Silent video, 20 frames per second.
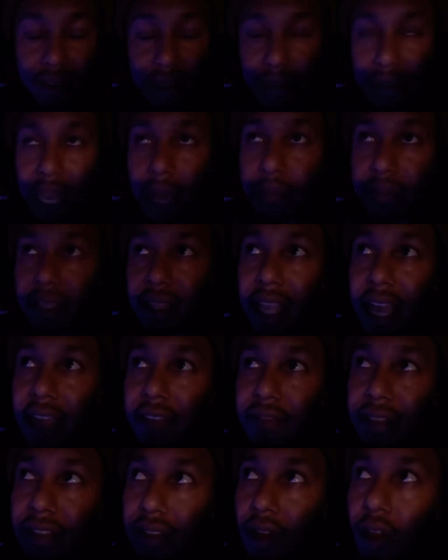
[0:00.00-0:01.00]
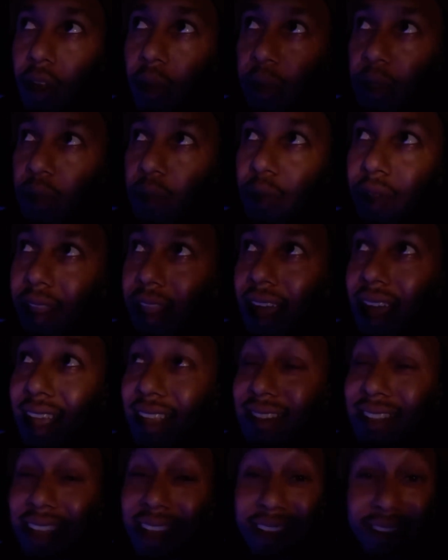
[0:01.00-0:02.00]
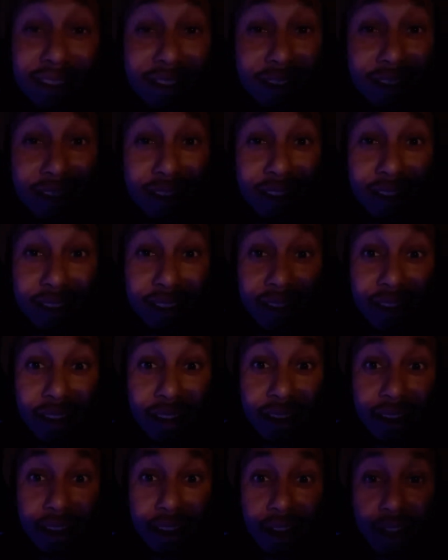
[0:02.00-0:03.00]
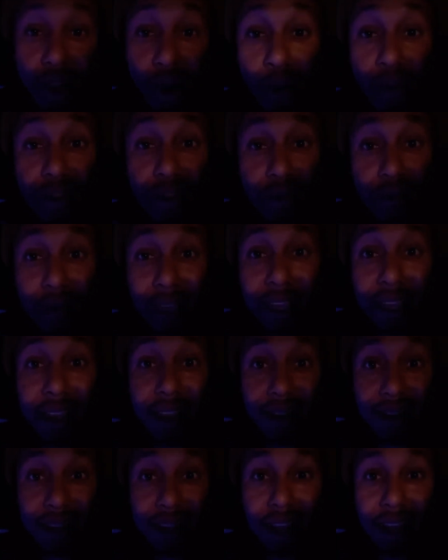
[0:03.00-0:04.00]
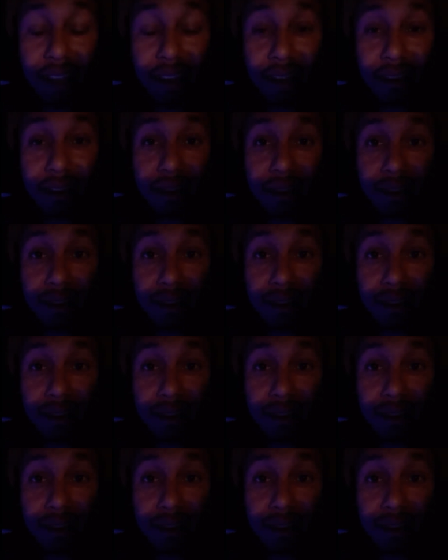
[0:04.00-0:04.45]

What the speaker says: Sometimes in life, it's hard when you realize that closure means that